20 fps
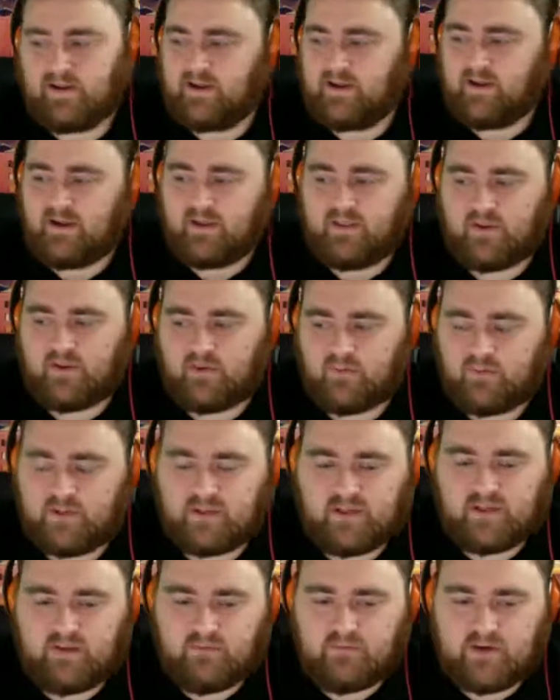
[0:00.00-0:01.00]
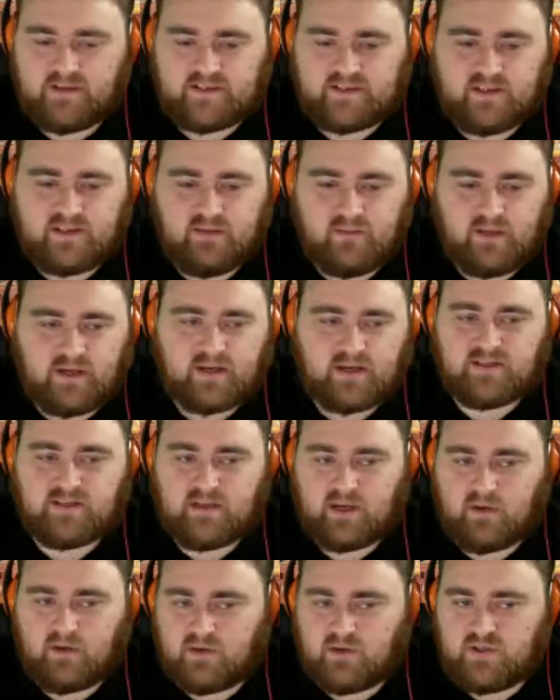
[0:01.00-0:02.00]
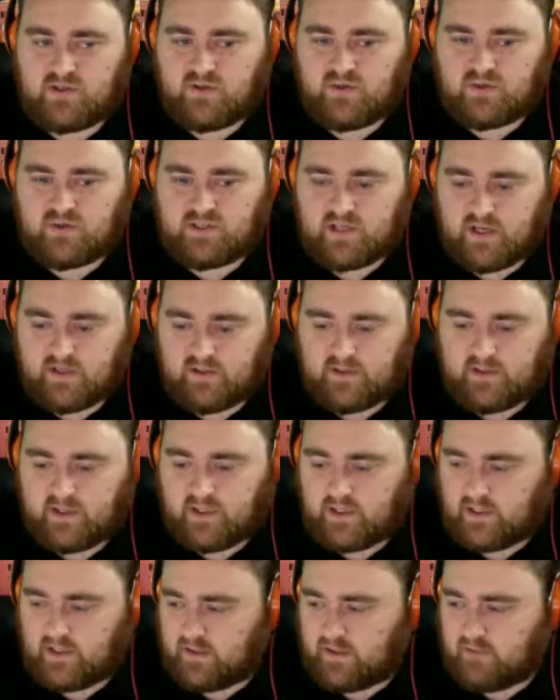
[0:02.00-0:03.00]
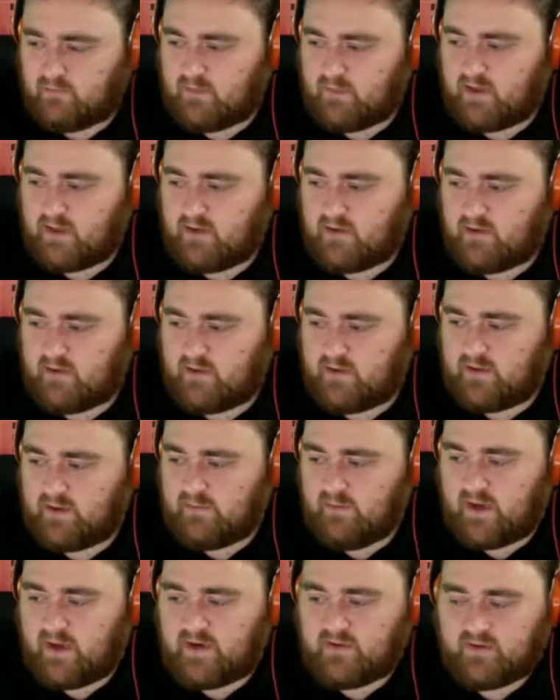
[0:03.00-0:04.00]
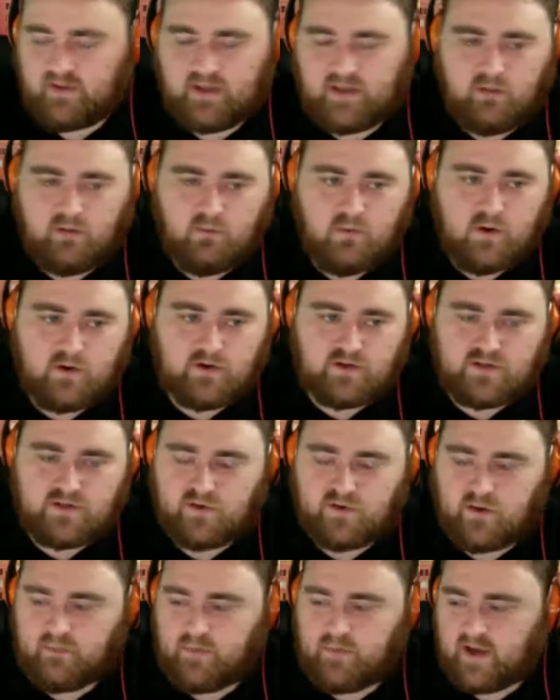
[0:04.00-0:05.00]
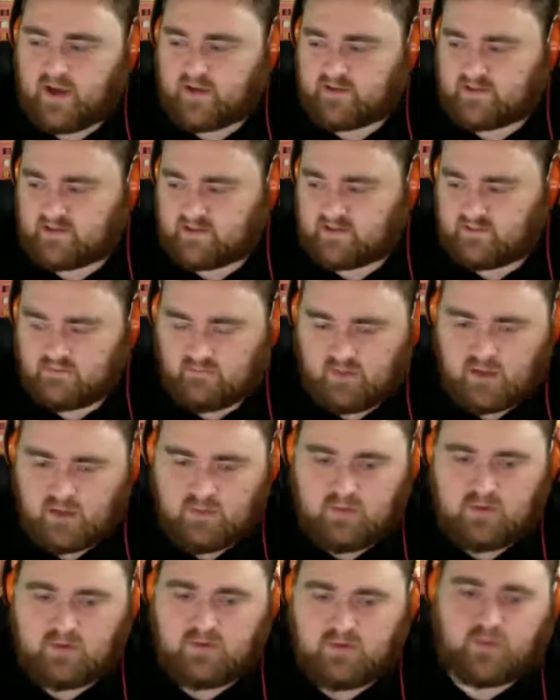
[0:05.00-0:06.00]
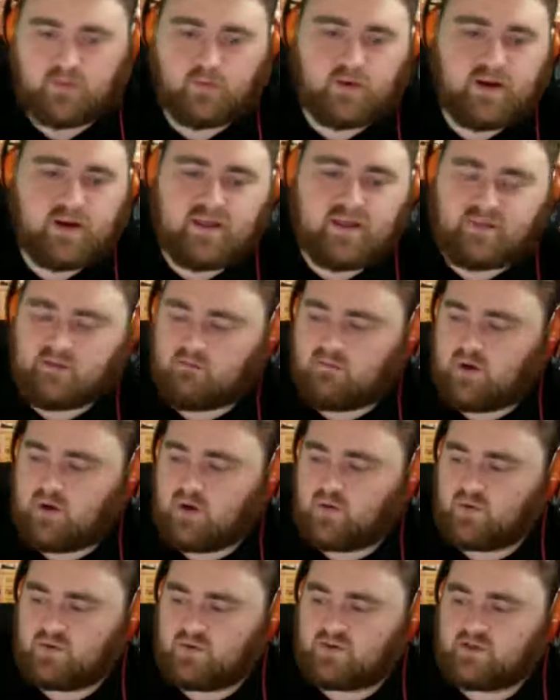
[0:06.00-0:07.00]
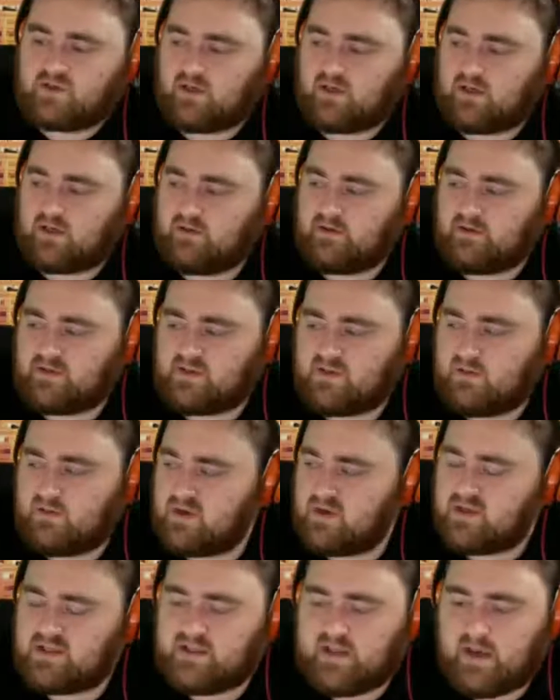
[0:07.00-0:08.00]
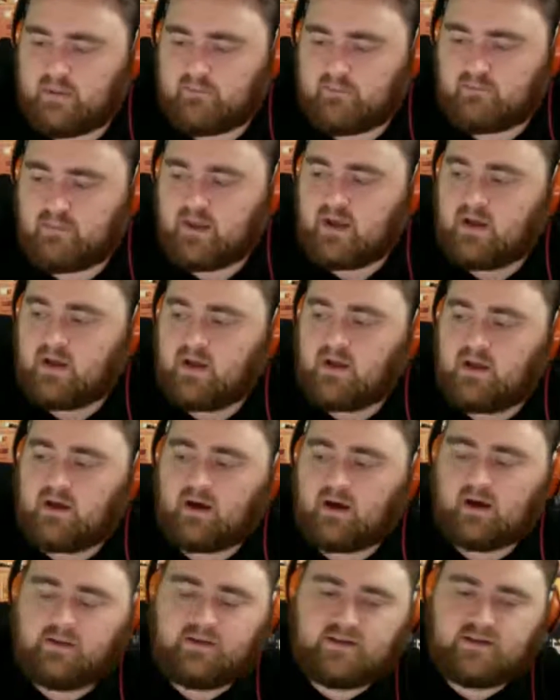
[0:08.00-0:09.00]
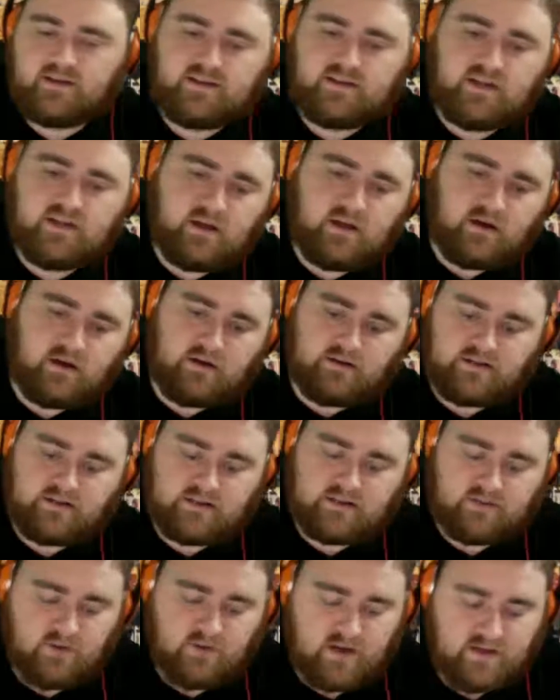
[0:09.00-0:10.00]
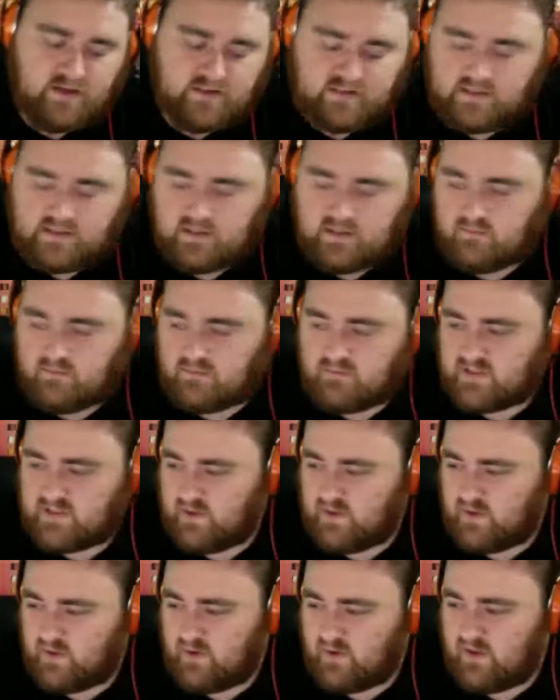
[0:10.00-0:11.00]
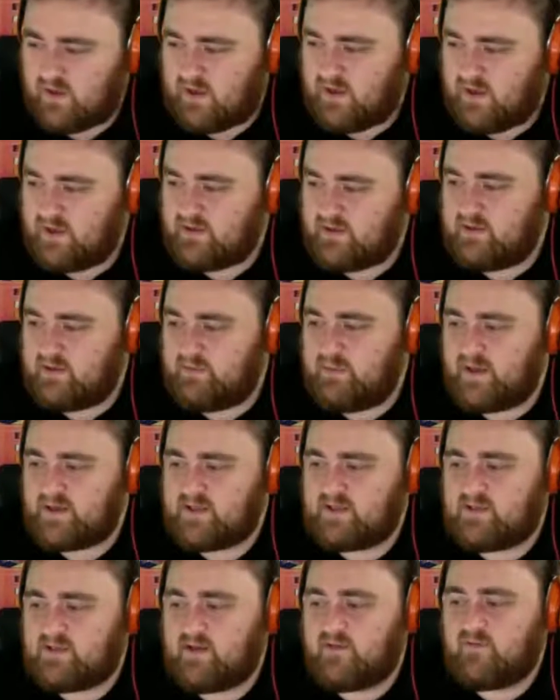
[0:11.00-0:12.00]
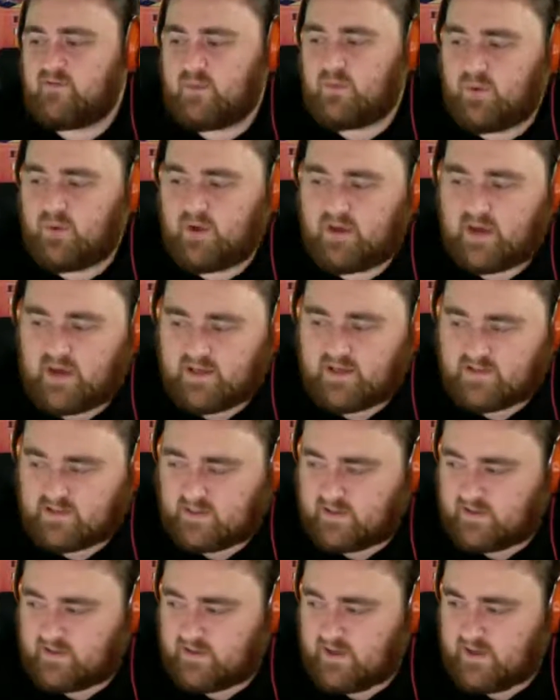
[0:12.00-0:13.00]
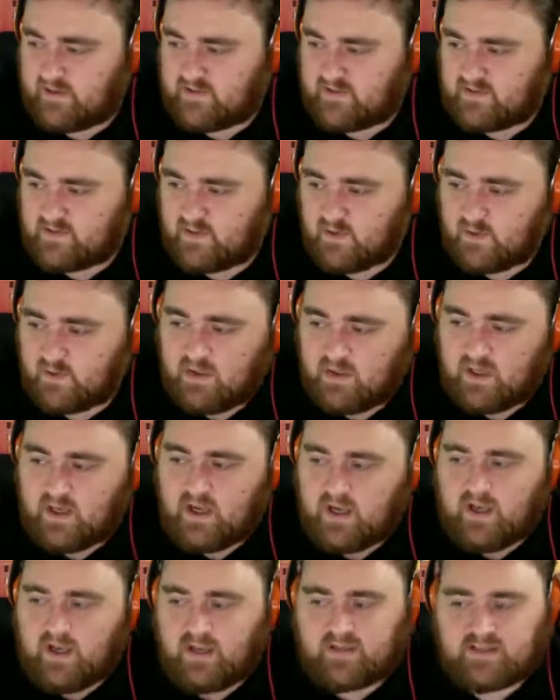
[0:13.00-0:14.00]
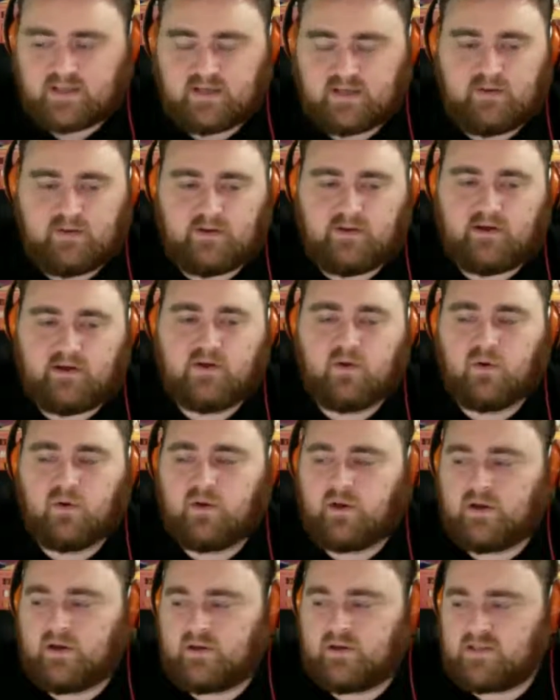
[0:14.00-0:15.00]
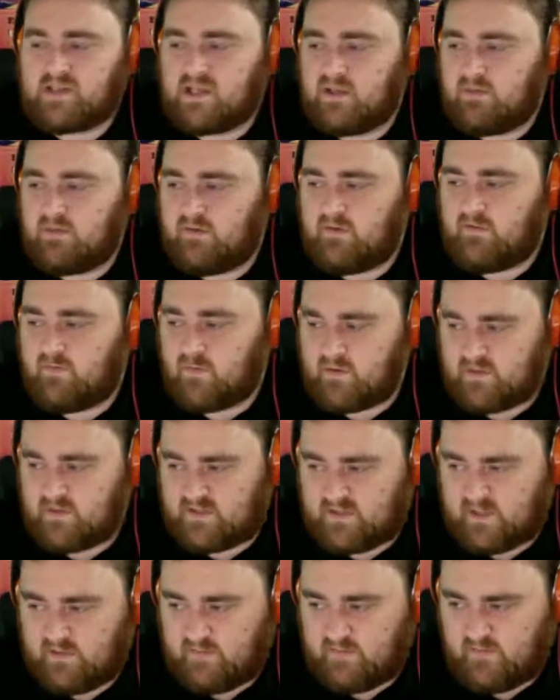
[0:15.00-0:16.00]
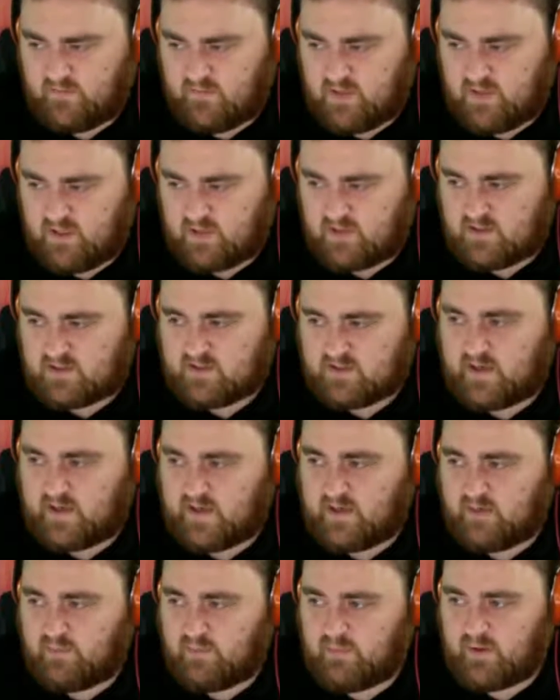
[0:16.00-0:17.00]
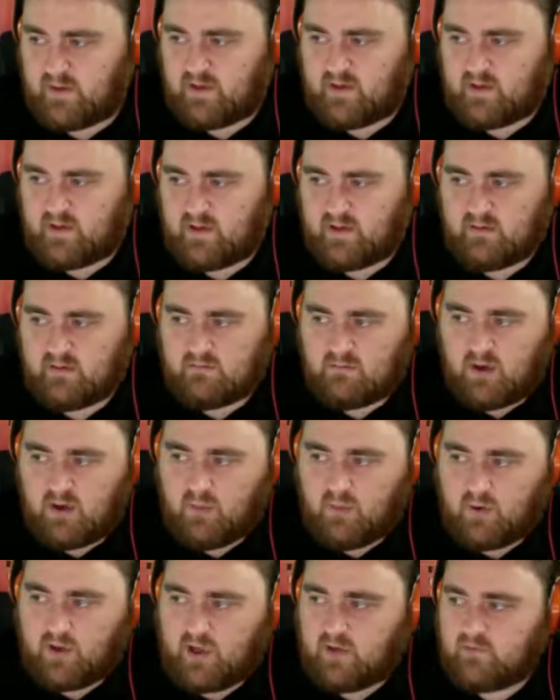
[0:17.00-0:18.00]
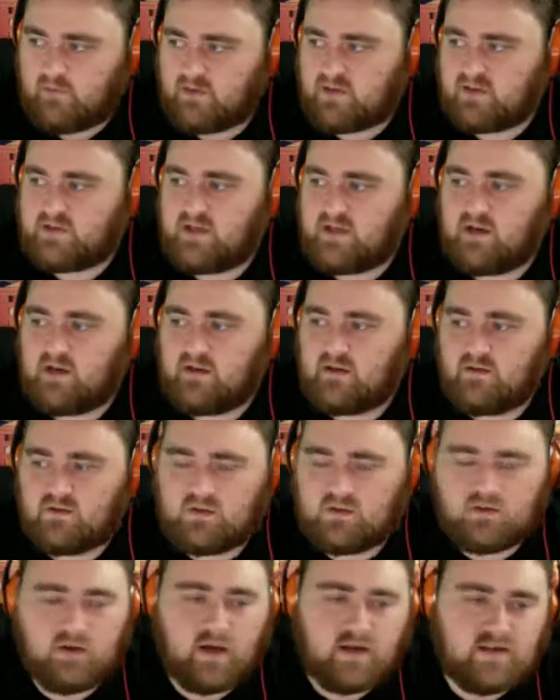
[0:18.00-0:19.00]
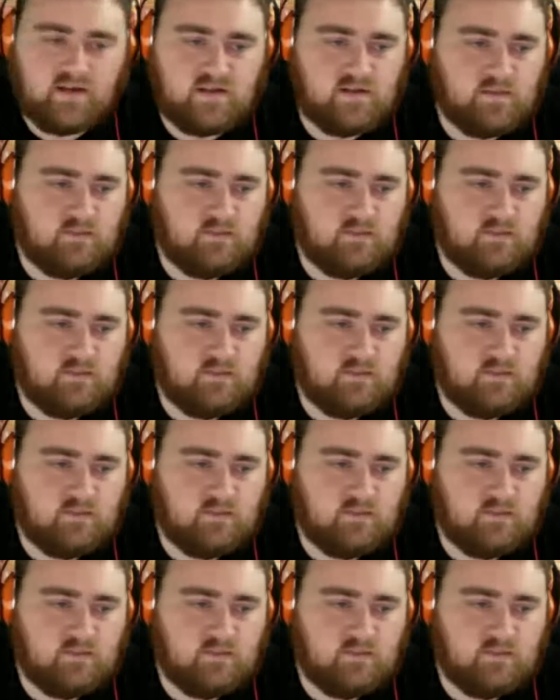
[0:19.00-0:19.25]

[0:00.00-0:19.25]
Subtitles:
they're really risky because, like what you said, they might only get one or two at bats, maybe three at the most. There's too much depth on this Rays team, so it makes it tough to play guys like that. So it's going to be Longoria, it's going to be Forsythe for me in this lineup, and I'm okay with just taking those two guys.